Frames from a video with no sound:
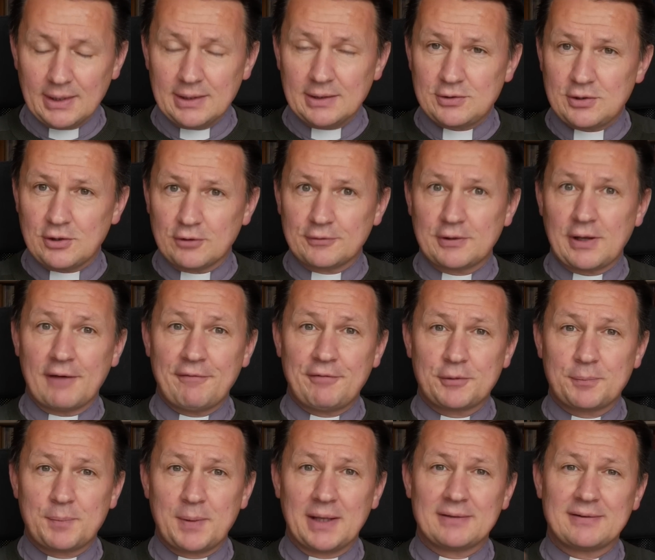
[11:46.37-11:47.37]
Jill Duff
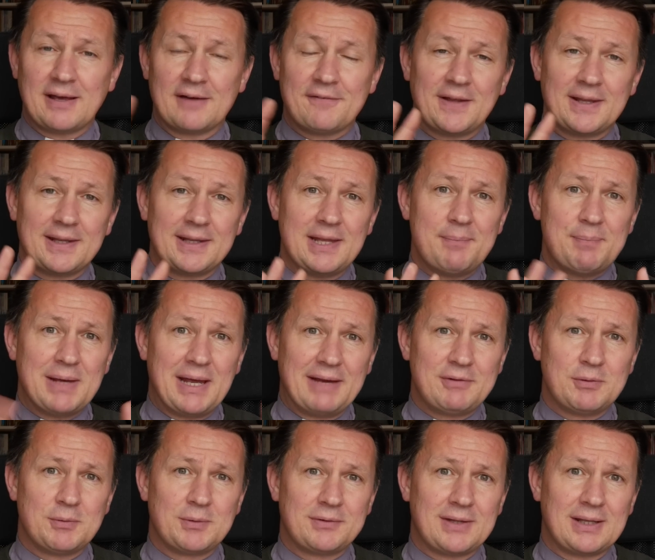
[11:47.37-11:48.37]
has put herself out there, but
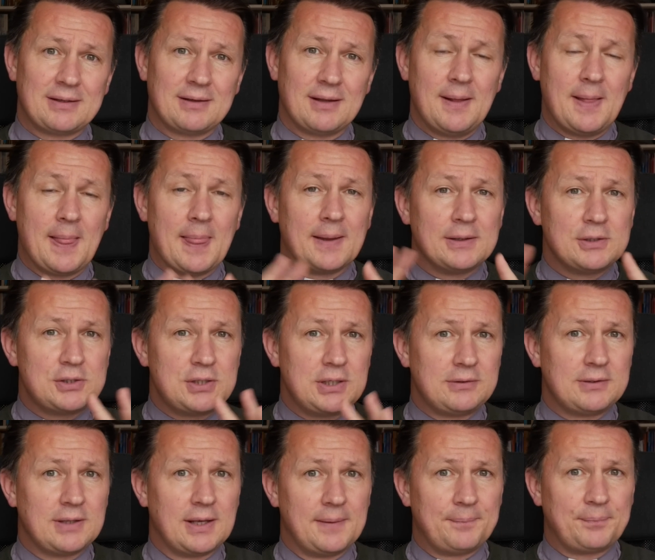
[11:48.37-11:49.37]
everyone says
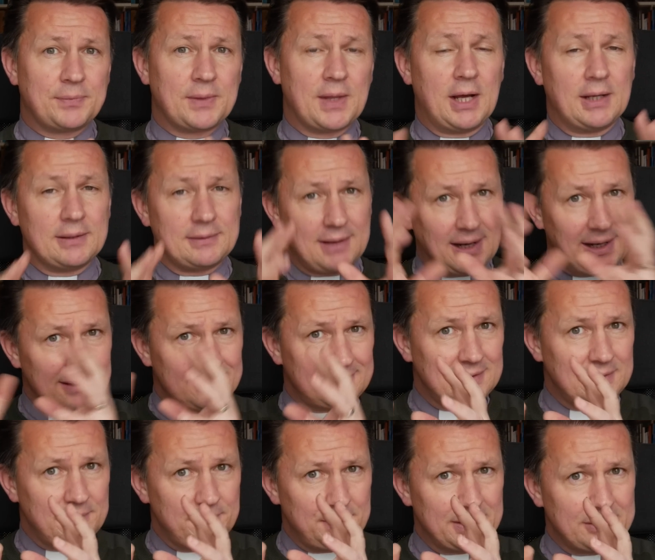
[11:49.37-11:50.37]
she's not a
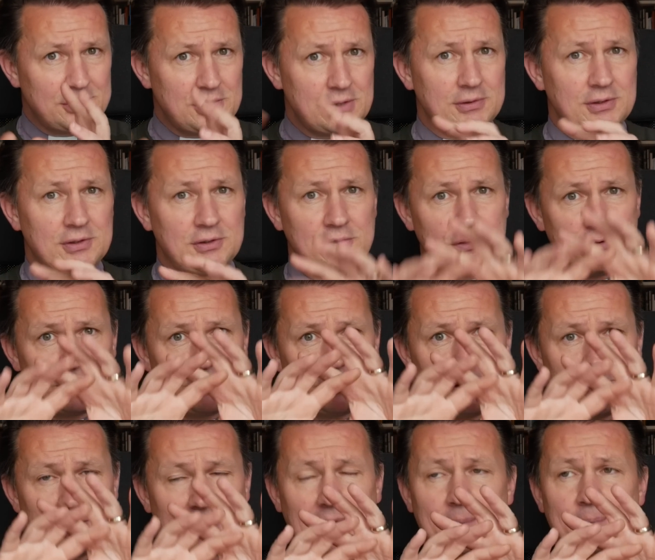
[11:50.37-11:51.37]
diocesan bishop. You
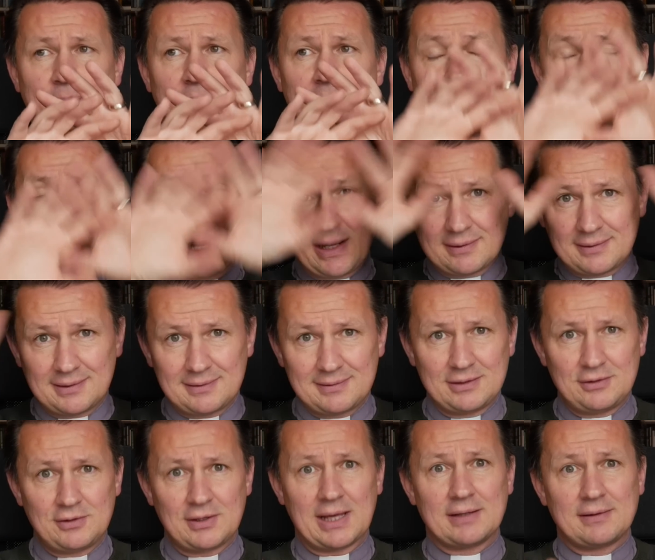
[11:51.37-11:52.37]
get diocese
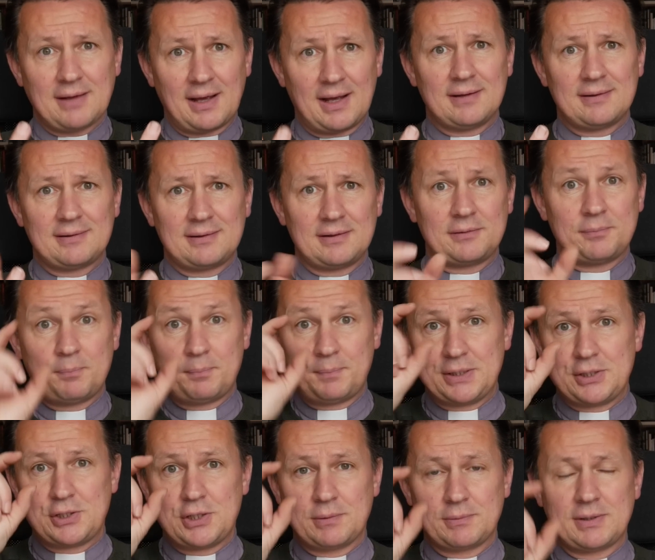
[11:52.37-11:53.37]
and you get diocese
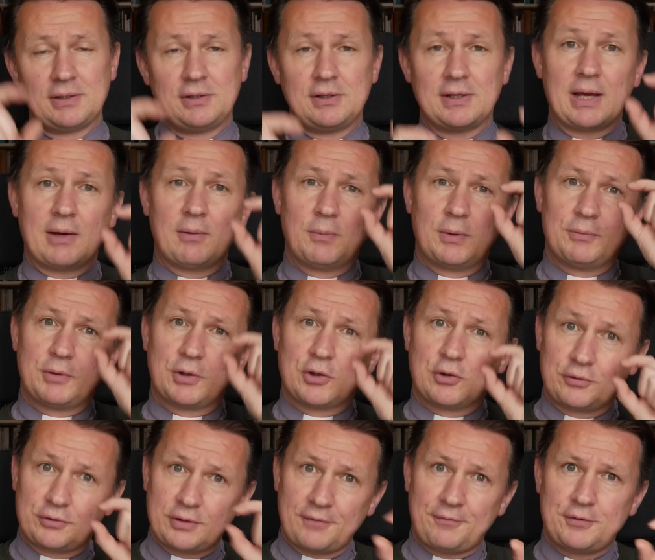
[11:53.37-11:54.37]
bishops, and you get what we call
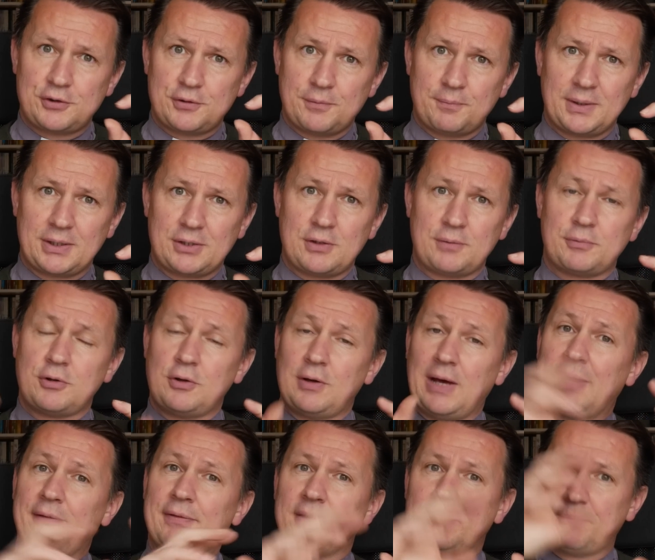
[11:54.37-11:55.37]
suffragan bishops who
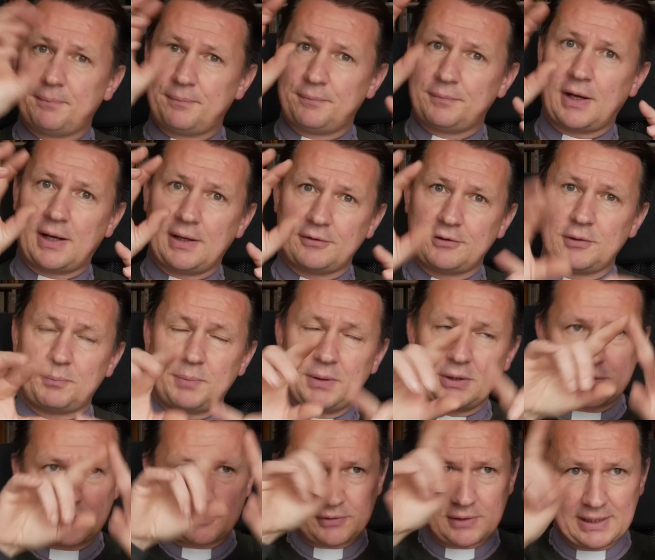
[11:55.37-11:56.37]
help the diocese
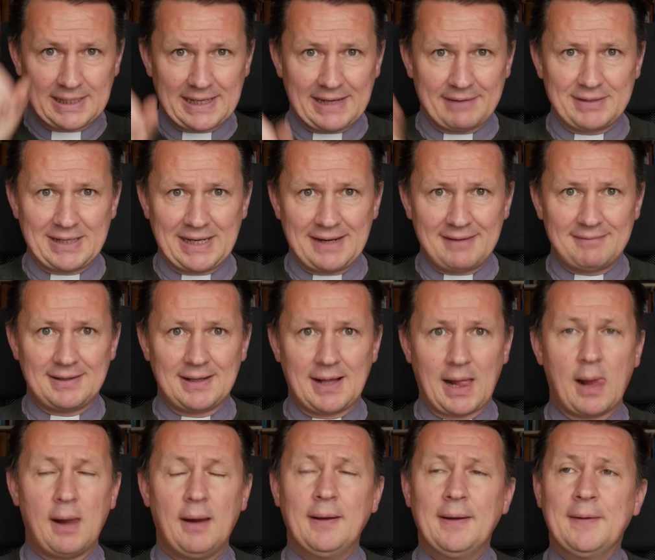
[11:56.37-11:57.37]
bishops, so they have an area.
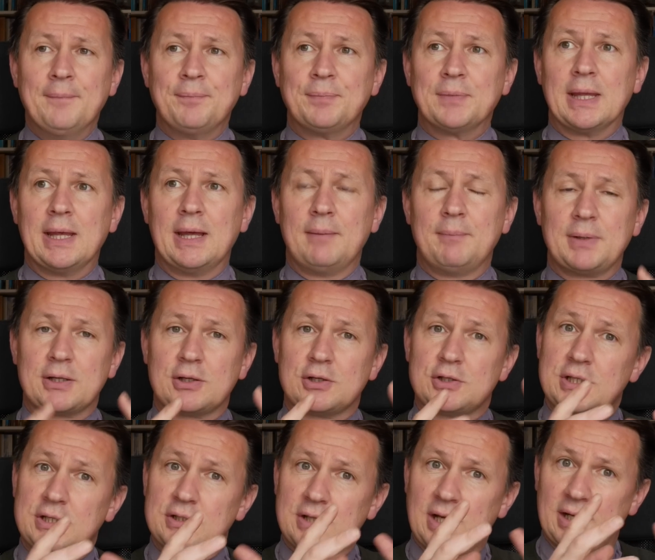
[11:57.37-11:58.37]
And because
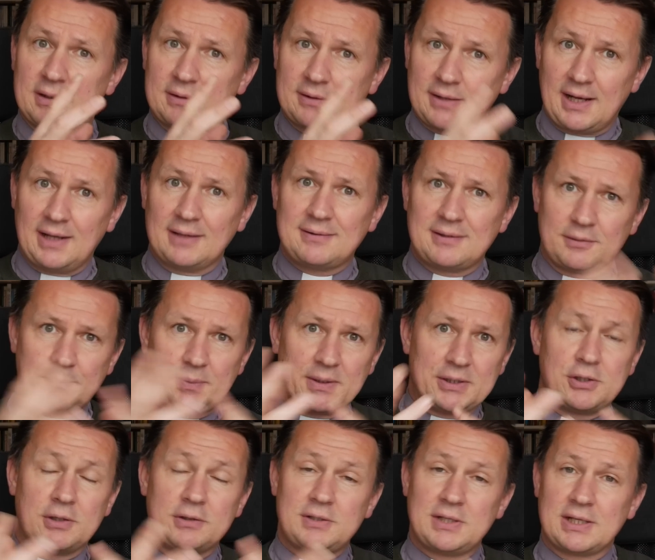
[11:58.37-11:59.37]
she's not a diocese
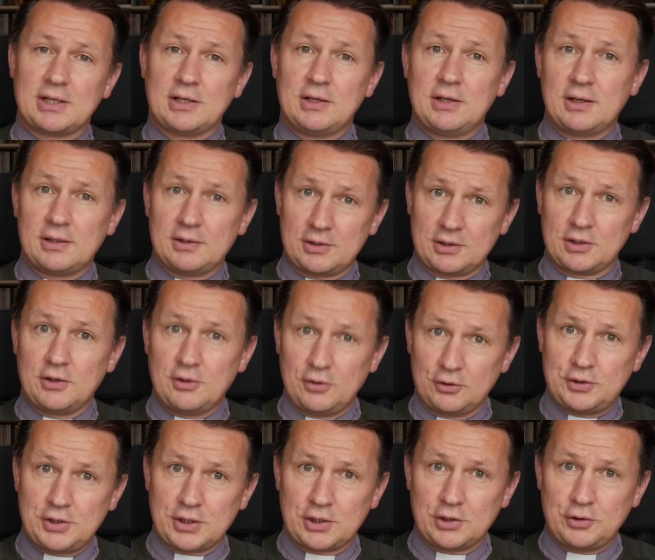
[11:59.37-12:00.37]
bishop, she can
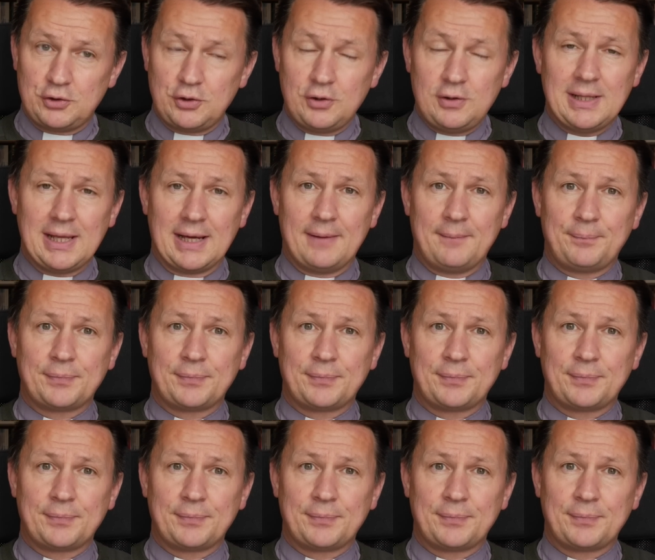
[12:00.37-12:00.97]
do that.